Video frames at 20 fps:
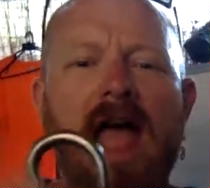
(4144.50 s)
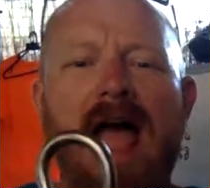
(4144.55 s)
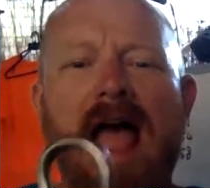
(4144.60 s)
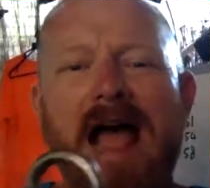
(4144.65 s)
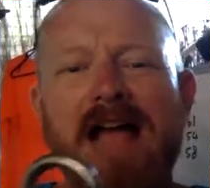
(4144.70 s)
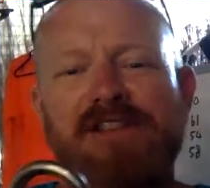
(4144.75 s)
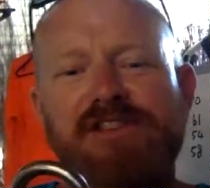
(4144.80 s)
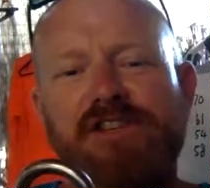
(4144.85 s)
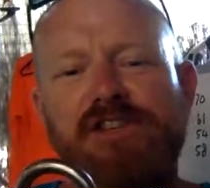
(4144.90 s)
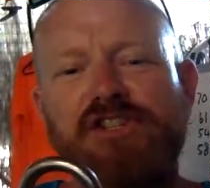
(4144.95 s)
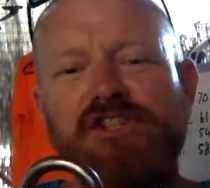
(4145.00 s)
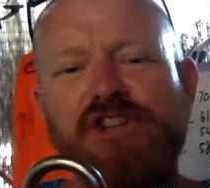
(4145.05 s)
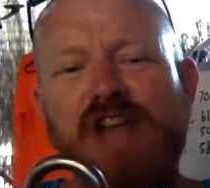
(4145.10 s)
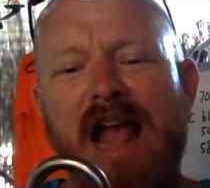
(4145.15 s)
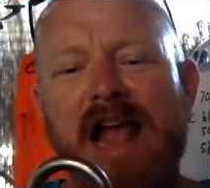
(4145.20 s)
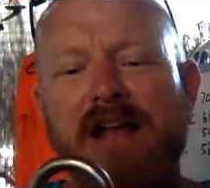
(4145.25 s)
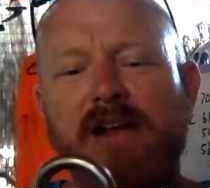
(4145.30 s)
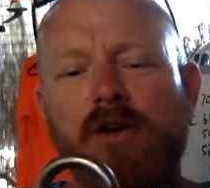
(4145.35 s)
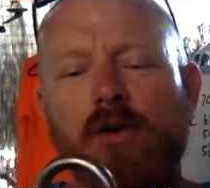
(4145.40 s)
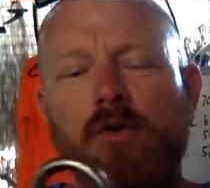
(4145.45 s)
as a
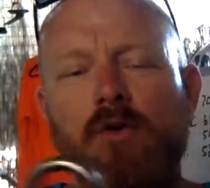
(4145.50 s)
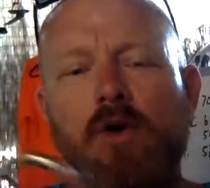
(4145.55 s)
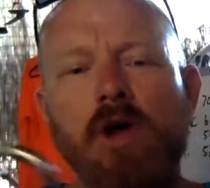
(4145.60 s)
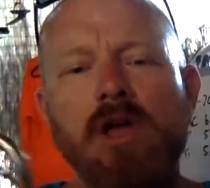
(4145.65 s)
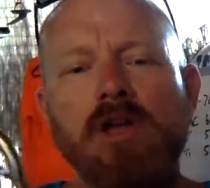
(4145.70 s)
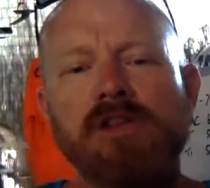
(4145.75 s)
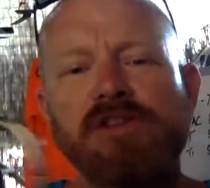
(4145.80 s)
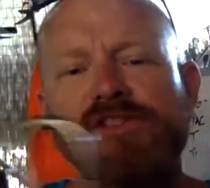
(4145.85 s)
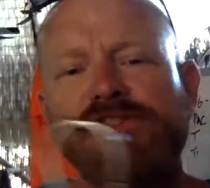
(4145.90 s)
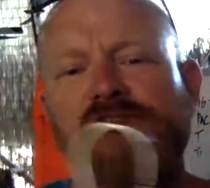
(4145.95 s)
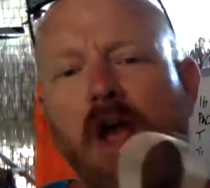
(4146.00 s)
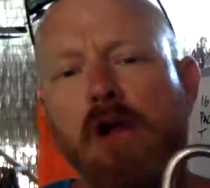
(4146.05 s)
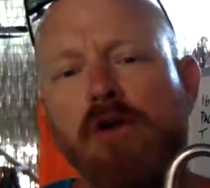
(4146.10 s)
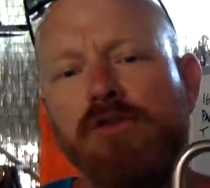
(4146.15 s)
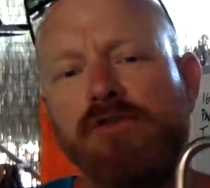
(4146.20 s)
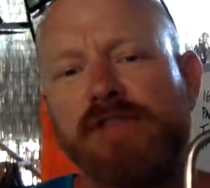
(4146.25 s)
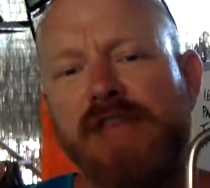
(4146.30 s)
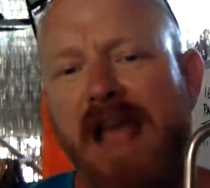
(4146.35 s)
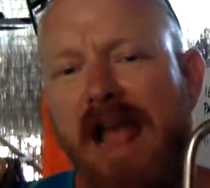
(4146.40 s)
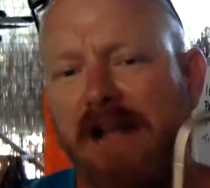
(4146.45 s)
shackle.
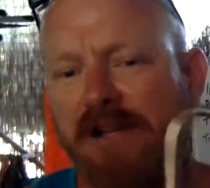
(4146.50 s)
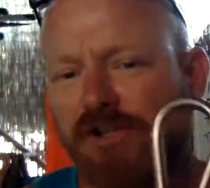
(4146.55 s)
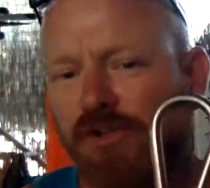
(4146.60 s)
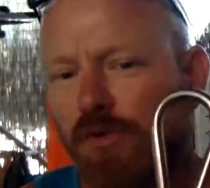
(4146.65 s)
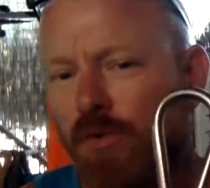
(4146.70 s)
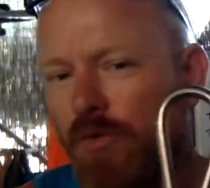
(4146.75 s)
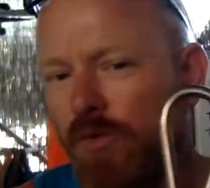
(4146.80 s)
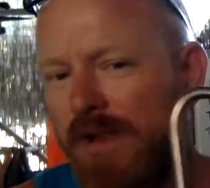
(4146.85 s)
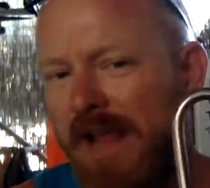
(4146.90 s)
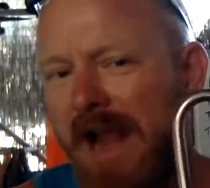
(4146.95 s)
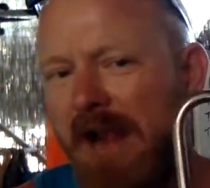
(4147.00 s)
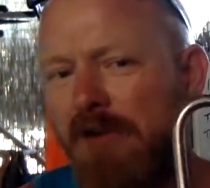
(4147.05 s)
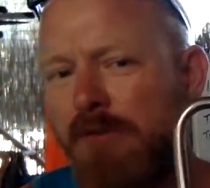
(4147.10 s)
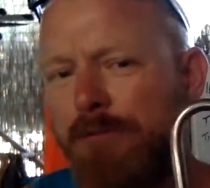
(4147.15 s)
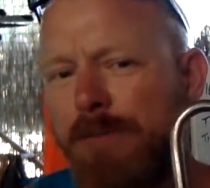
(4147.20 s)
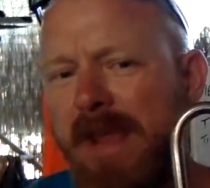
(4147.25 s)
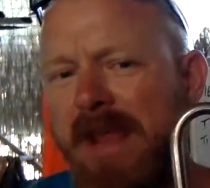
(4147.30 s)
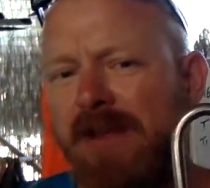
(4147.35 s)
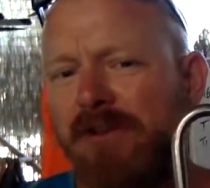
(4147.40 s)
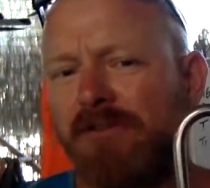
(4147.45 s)
So the actual
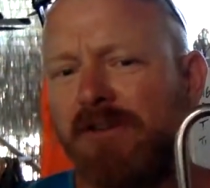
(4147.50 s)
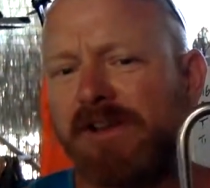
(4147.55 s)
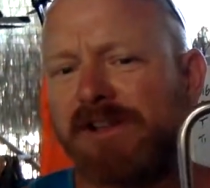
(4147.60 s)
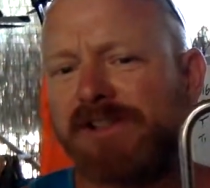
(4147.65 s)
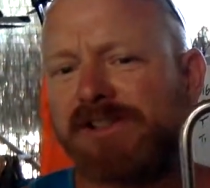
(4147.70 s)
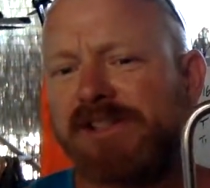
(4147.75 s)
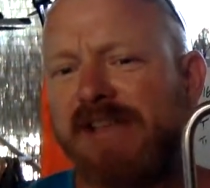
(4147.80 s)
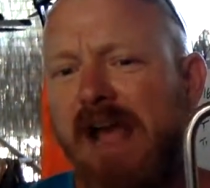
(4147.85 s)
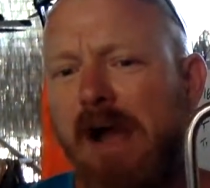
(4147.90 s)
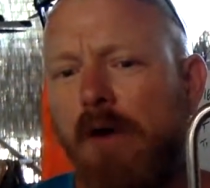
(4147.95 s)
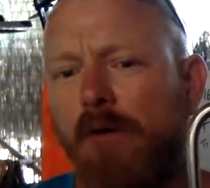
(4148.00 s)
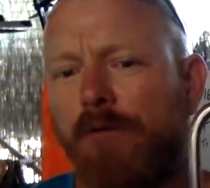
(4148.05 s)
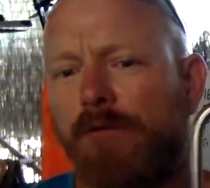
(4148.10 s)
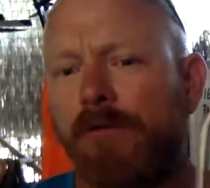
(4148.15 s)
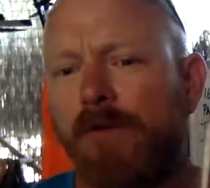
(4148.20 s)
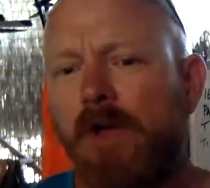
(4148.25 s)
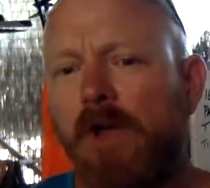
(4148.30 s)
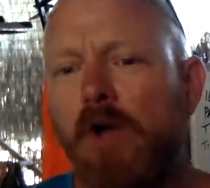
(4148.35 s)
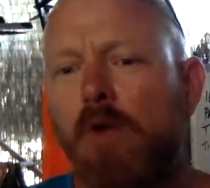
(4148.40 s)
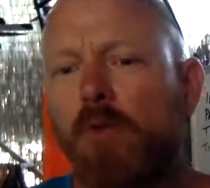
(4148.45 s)
carabiner
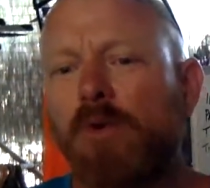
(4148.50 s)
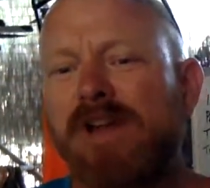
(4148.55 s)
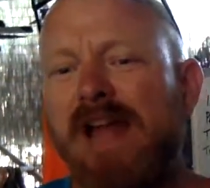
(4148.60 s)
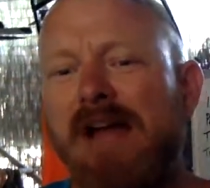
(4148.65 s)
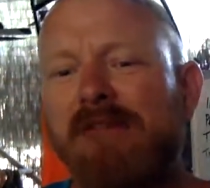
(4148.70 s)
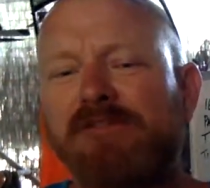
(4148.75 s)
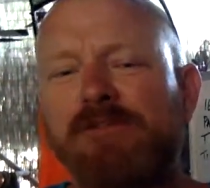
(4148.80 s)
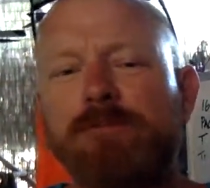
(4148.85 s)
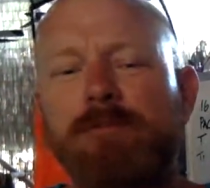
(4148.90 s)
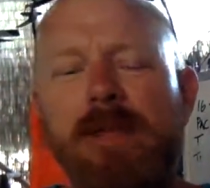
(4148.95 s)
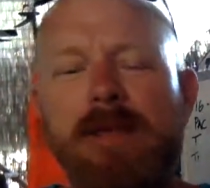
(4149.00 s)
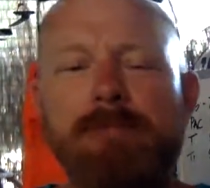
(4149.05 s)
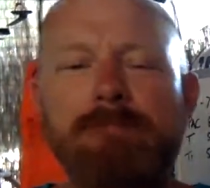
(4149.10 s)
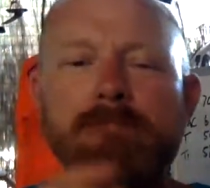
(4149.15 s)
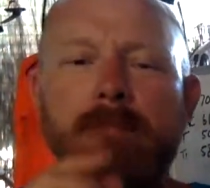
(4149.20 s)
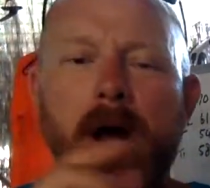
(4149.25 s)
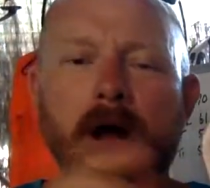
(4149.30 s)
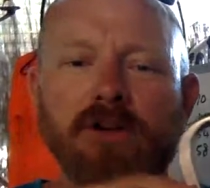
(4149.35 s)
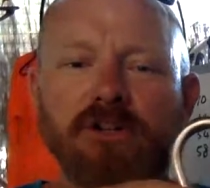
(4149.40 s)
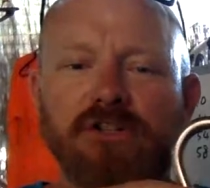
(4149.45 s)
itself would have to be
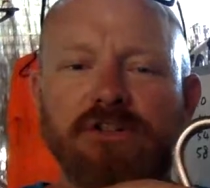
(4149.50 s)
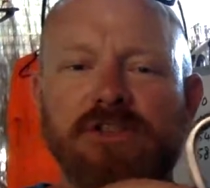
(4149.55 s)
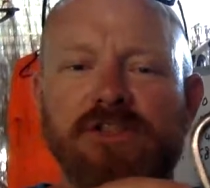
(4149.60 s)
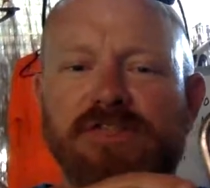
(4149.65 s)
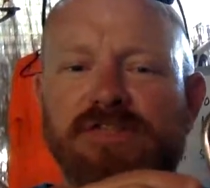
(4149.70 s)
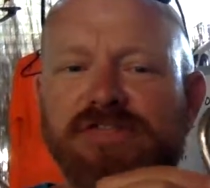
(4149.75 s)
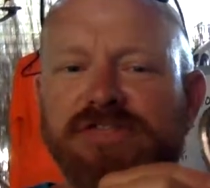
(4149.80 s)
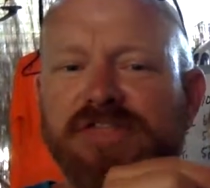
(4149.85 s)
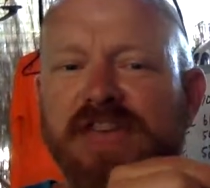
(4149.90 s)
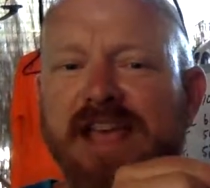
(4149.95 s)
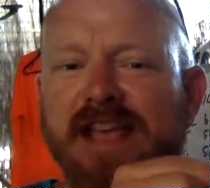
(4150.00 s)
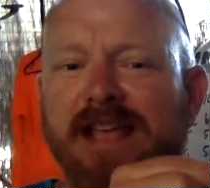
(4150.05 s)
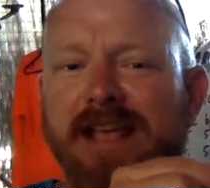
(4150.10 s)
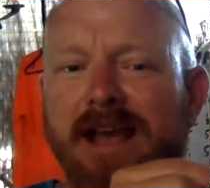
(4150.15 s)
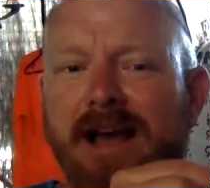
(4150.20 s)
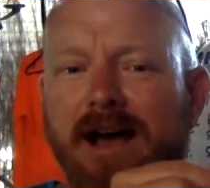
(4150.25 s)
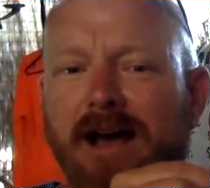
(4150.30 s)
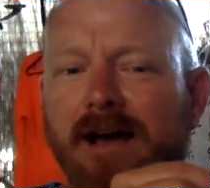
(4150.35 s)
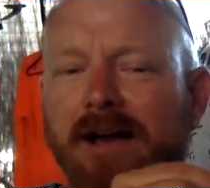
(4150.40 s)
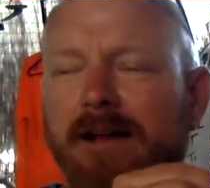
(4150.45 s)
much
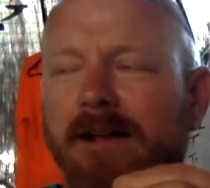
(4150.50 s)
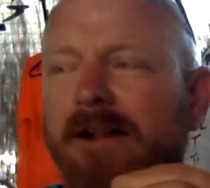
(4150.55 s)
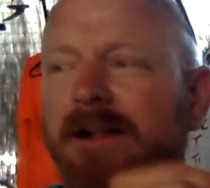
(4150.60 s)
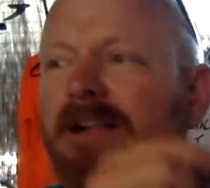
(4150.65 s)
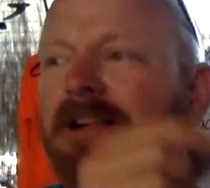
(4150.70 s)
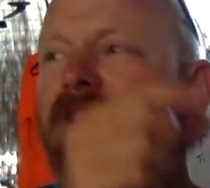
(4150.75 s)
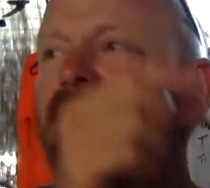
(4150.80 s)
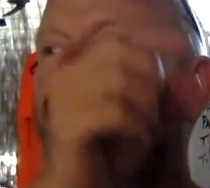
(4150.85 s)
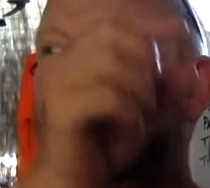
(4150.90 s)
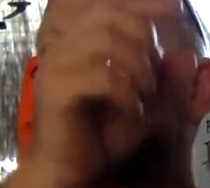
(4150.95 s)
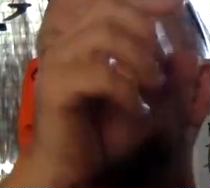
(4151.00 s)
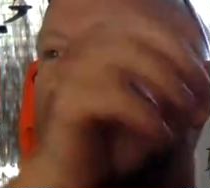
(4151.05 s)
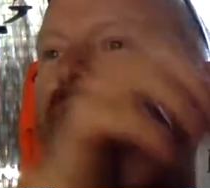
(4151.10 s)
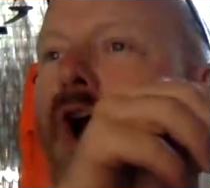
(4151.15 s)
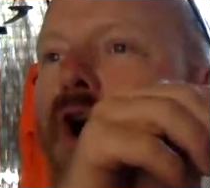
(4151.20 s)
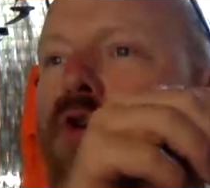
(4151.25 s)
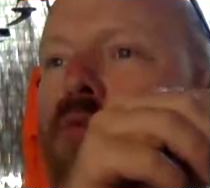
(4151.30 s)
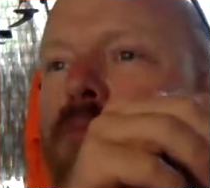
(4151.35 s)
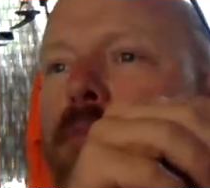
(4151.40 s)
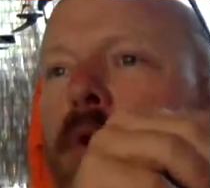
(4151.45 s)
thicker to
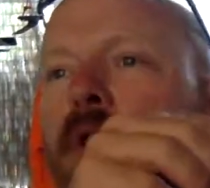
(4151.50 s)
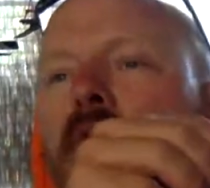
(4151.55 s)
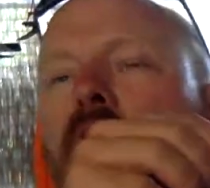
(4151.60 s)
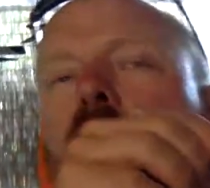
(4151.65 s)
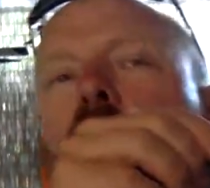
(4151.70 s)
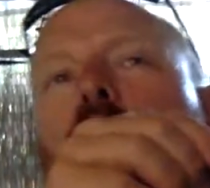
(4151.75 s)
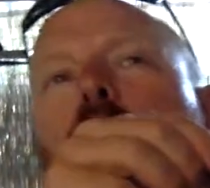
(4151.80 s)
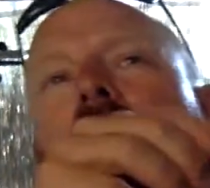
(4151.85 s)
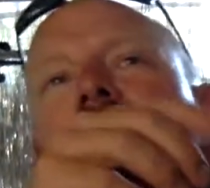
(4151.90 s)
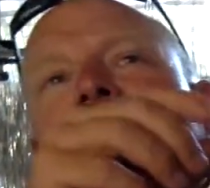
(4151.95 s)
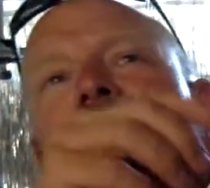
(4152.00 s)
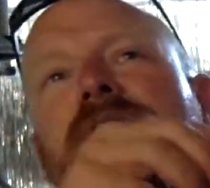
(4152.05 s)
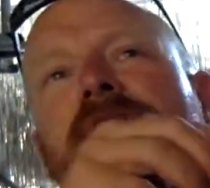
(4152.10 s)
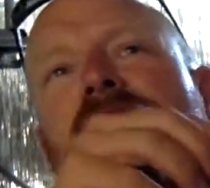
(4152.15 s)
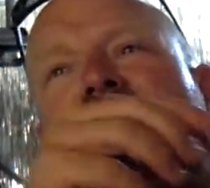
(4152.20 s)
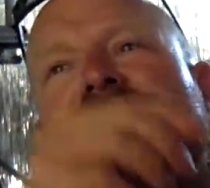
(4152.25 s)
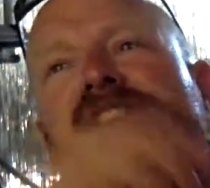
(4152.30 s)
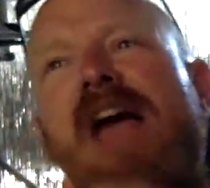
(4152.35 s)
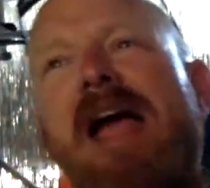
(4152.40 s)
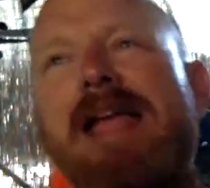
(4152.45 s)
cope with
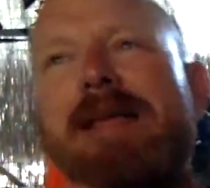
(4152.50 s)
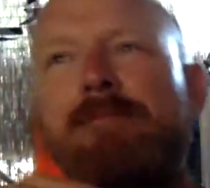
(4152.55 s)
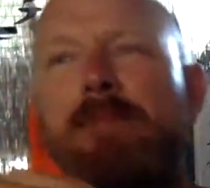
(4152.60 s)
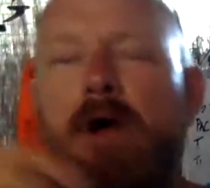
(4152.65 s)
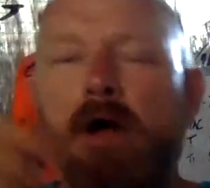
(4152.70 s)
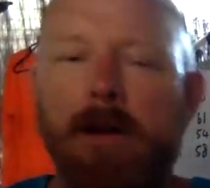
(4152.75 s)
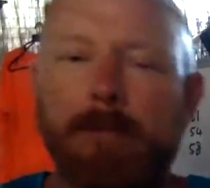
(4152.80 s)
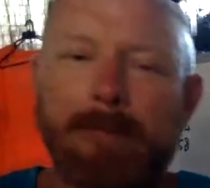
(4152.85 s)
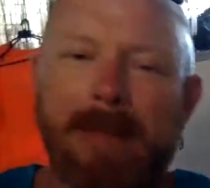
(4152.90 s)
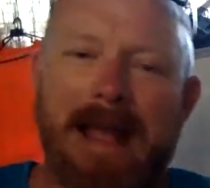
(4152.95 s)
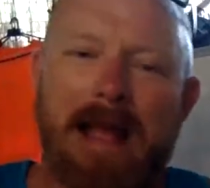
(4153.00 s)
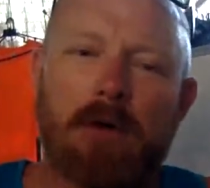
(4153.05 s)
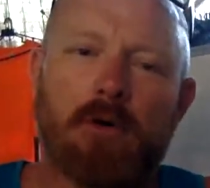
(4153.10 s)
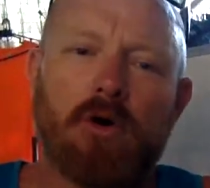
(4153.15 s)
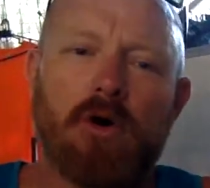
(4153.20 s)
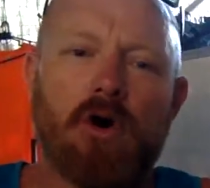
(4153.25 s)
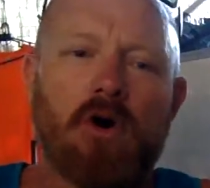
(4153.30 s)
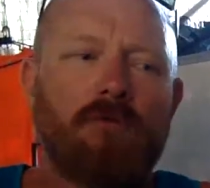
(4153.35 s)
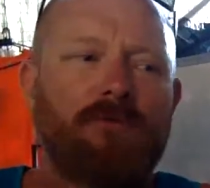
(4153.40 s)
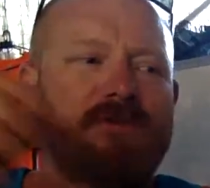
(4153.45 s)
the same
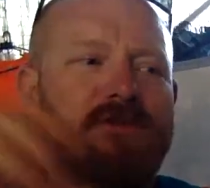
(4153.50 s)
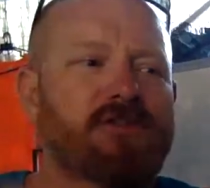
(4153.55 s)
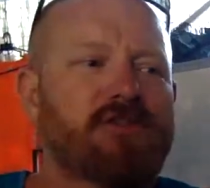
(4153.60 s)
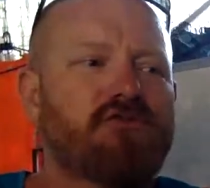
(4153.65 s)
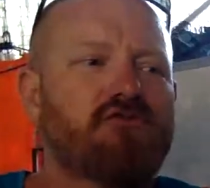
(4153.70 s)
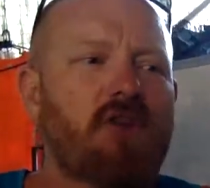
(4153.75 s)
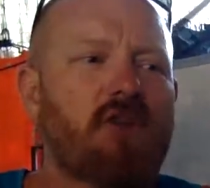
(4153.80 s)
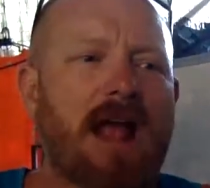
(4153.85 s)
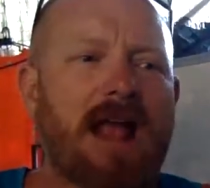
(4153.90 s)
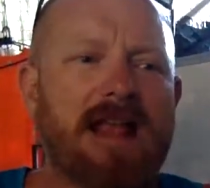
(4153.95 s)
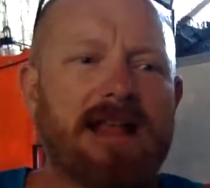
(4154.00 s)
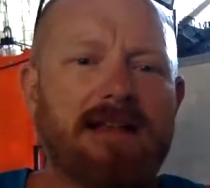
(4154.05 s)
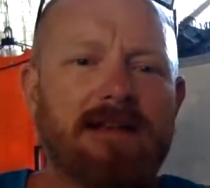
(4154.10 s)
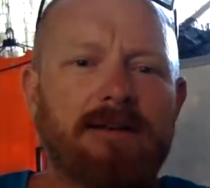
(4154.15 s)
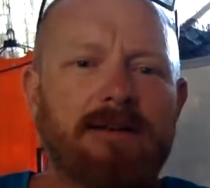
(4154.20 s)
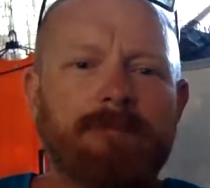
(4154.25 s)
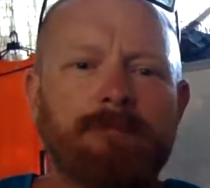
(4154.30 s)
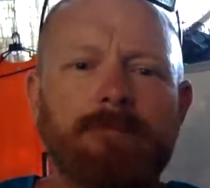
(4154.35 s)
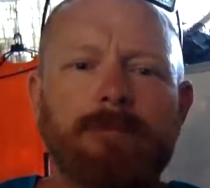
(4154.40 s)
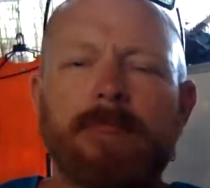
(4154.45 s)
amount of
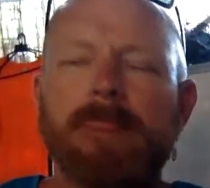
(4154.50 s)
strain